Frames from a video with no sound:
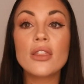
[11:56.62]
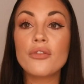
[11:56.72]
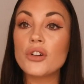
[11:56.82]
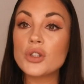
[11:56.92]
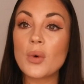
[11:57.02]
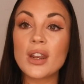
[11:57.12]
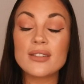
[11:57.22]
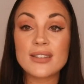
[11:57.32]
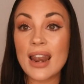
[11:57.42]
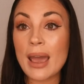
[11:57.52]
The first one
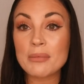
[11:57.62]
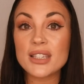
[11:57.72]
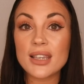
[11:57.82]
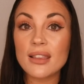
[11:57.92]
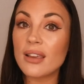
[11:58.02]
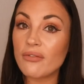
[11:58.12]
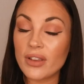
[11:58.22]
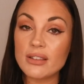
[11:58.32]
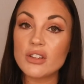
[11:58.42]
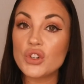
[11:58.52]
is the lambskin, the
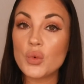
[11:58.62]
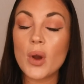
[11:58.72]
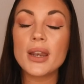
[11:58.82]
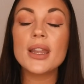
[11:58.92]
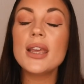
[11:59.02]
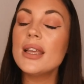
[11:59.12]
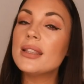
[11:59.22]
vintage one.